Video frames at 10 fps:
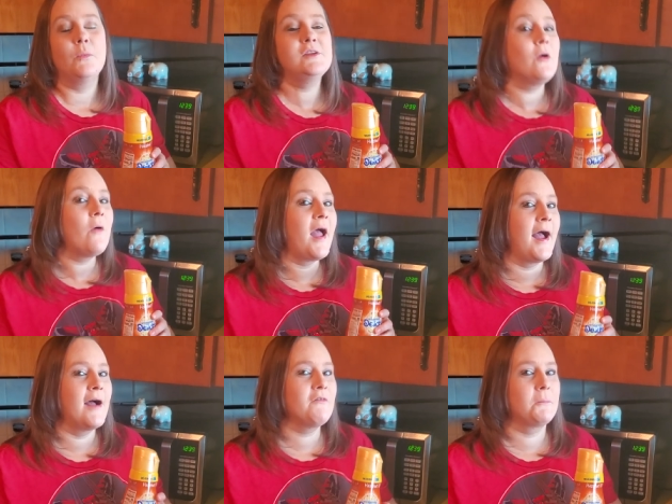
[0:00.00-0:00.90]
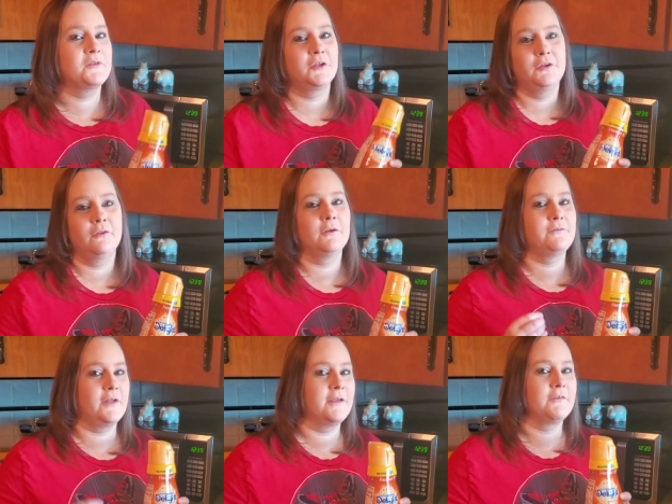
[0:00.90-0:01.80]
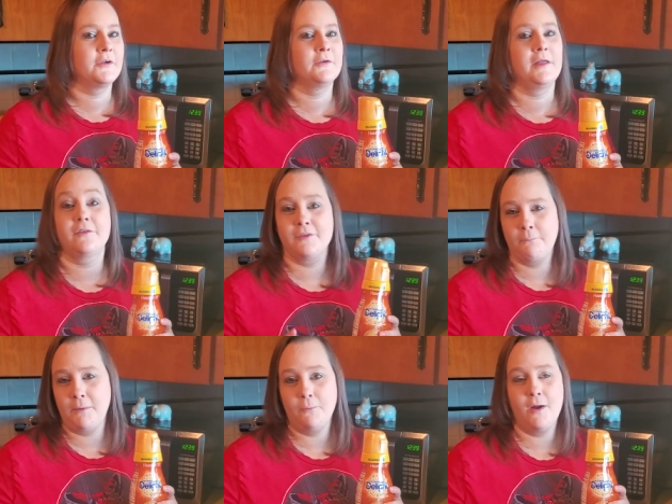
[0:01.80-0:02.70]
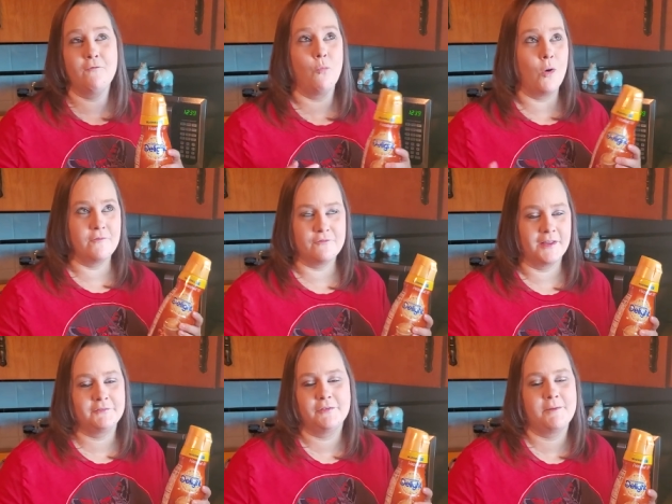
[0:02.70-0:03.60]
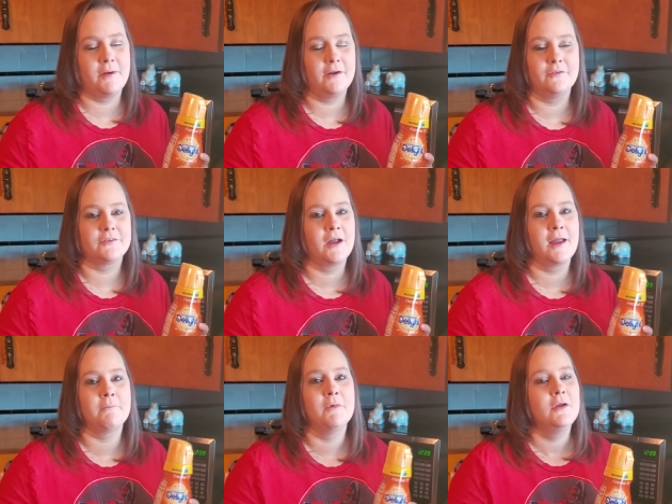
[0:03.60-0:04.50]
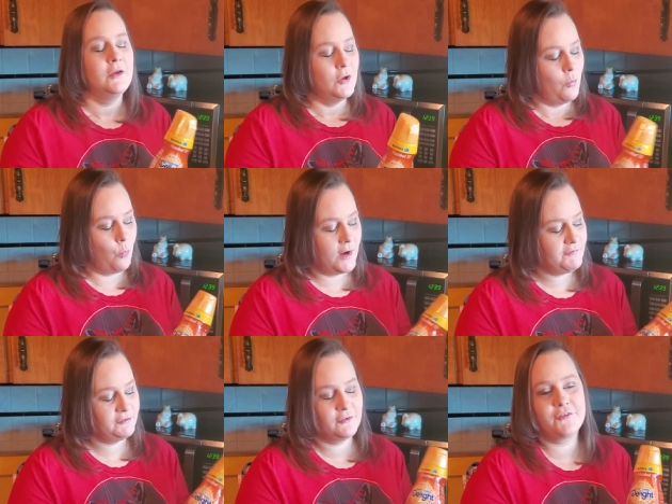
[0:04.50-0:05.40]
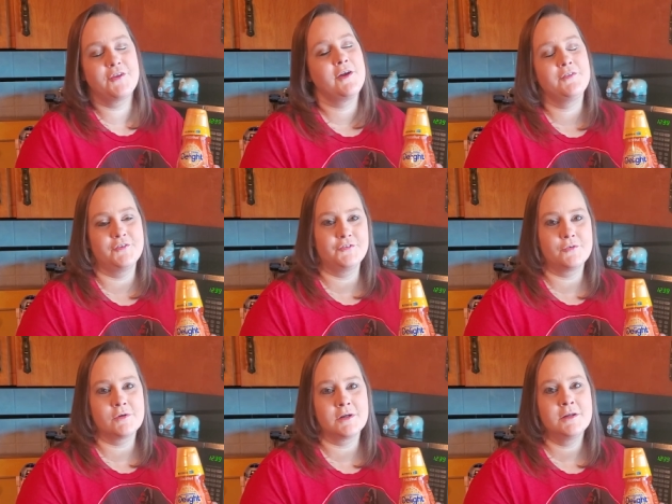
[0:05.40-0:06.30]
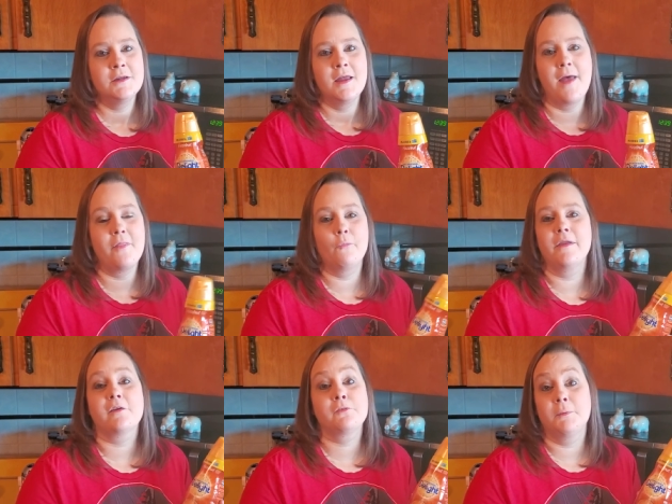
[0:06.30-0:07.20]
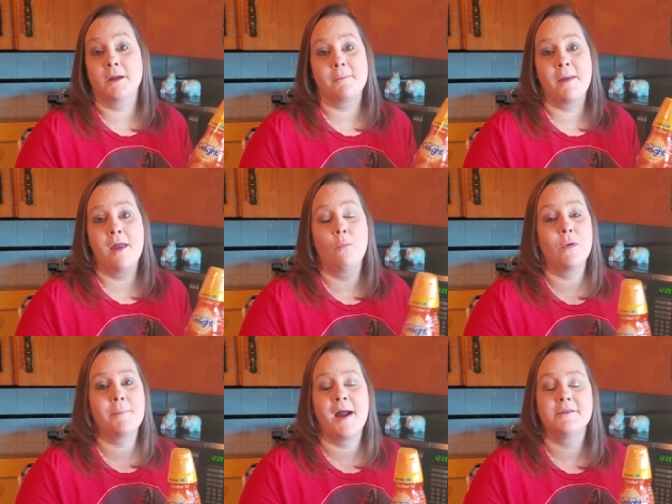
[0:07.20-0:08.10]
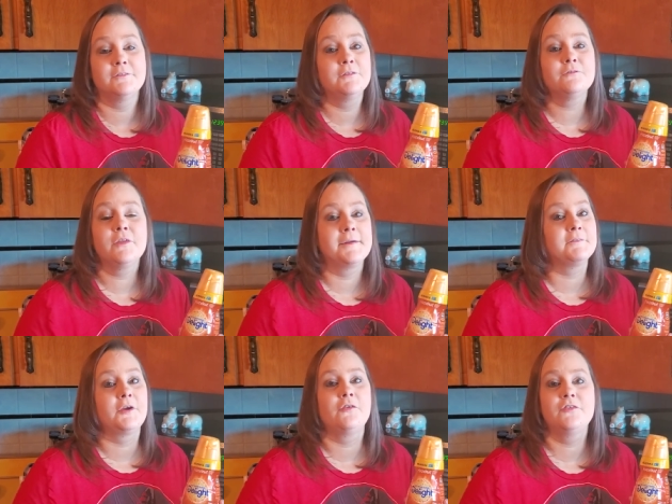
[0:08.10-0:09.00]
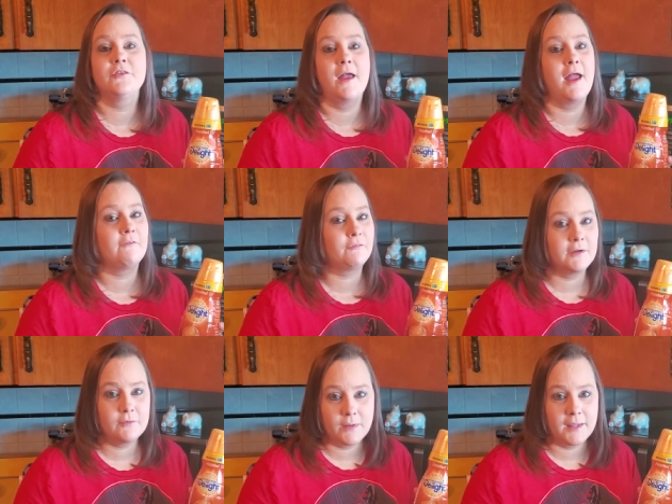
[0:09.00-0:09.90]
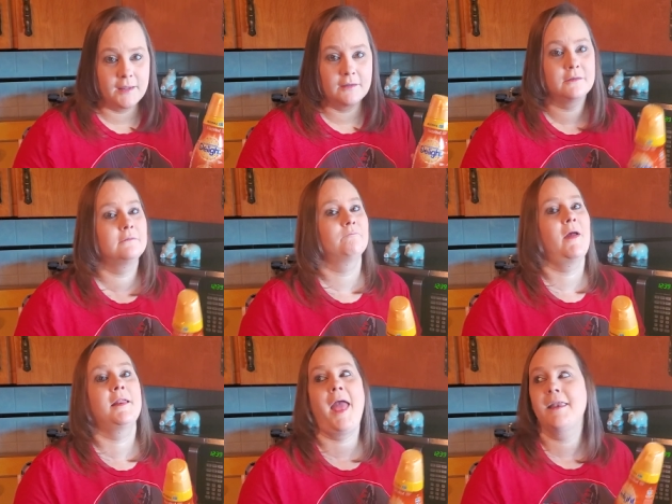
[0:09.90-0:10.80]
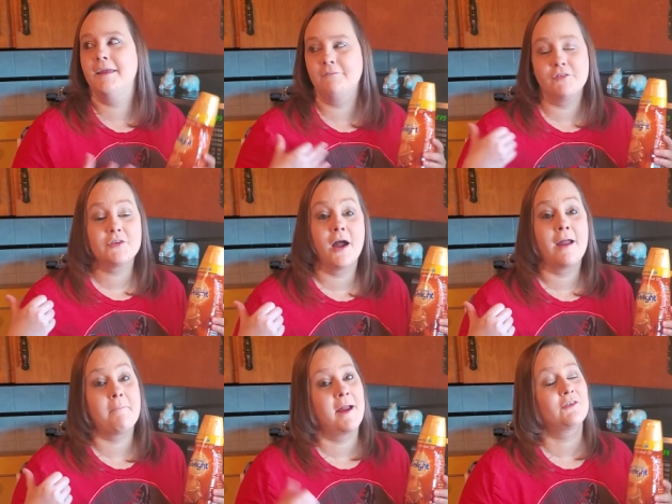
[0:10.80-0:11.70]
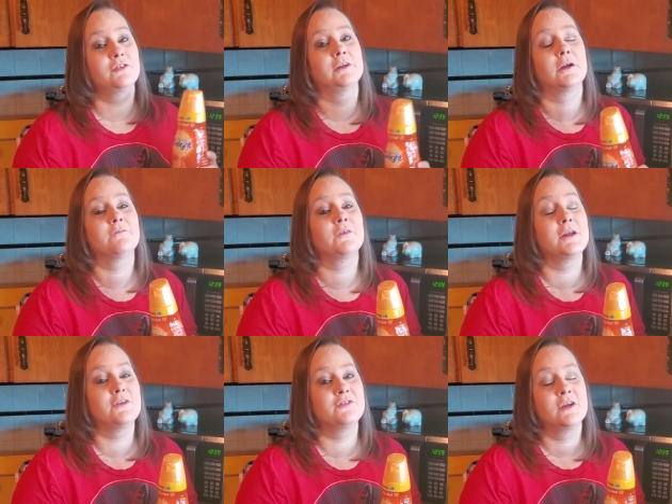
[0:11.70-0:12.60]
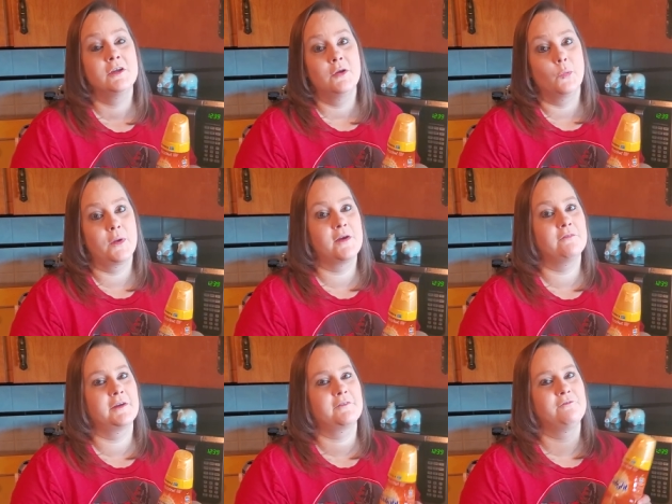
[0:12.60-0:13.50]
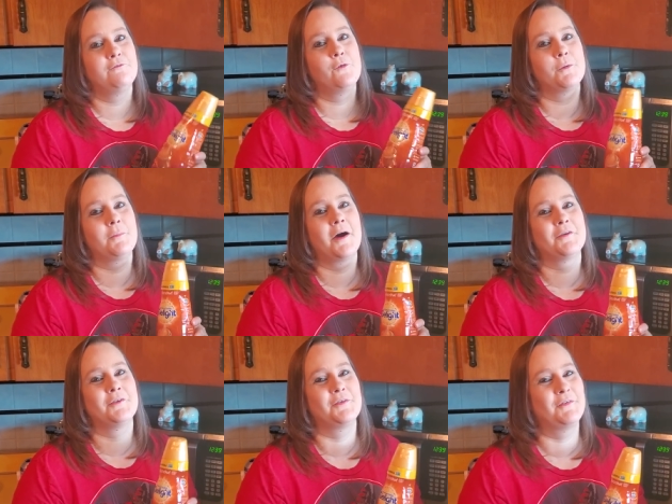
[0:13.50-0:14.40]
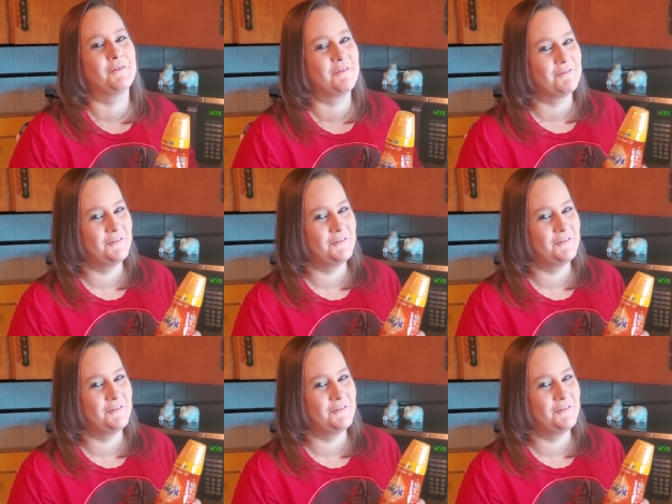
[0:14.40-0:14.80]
We don't have a particular flavor, like some people have one flavor they buy all the time whatever's on sale at the store, and then we experiment. We buy different flavors every week at any given time, actually, in our fridge. We have like four bottles of different